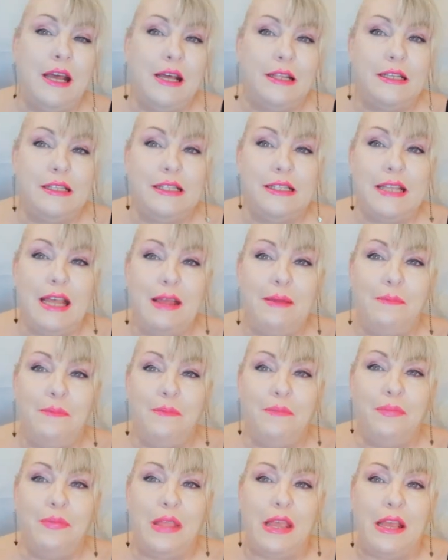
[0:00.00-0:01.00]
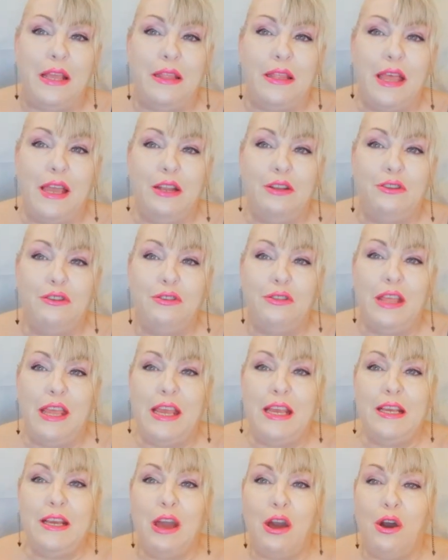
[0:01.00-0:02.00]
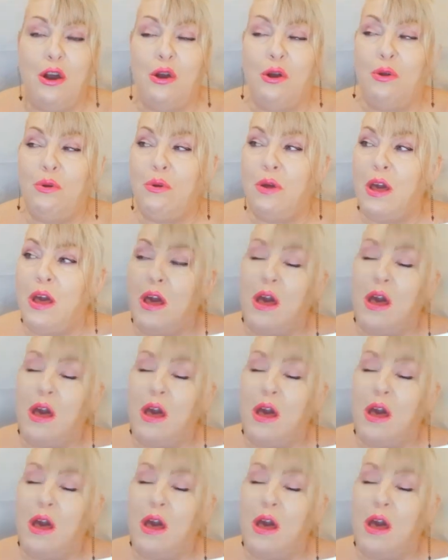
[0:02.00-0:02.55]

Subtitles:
the same thing, like do they go?